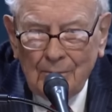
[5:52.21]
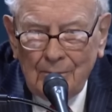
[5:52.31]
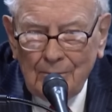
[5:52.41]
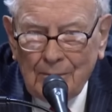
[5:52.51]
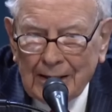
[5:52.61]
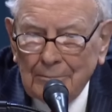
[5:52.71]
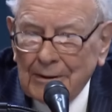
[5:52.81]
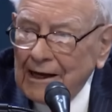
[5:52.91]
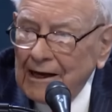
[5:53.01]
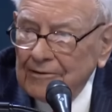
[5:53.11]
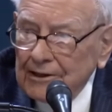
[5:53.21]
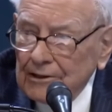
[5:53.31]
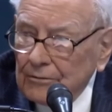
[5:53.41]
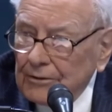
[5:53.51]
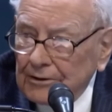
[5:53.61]
by behaving in
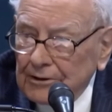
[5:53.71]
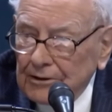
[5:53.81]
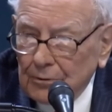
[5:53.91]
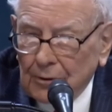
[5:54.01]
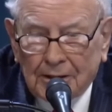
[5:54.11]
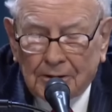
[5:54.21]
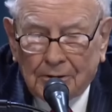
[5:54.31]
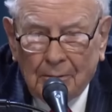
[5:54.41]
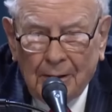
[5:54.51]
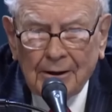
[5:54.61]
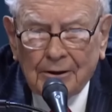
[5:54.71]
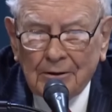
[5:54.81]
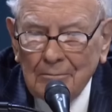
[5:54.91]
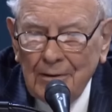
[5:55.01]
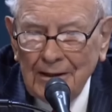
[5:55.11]
a very irregular manner.
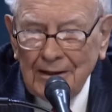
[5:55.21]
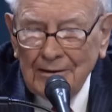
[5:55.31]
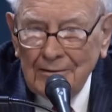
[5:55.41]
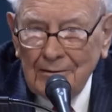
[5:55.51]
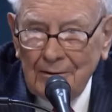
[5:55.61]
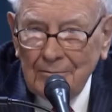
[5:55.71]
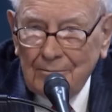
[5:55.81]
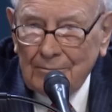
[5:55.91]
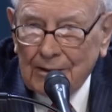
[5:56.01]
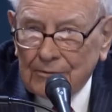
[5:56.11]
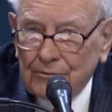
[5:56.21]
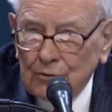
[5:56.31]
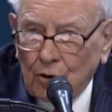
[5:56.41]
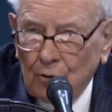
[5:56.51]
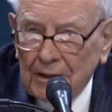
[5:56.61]
But if you
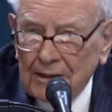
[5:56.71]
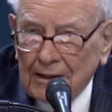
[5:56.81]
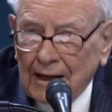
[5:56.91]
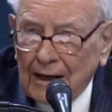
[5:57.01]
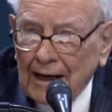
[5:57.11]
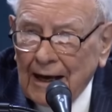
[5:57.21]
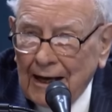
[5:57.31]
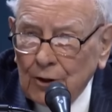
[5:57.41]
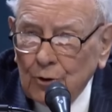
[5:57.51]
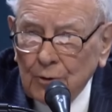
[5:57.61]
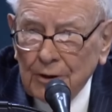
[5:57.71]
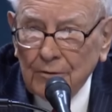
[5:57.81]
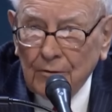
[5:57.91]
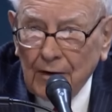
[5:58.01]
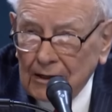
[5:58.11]
told me that I had to
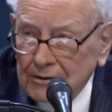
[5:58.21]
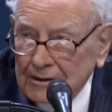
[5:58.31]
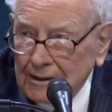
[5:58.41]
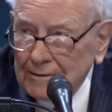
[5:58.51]
invest,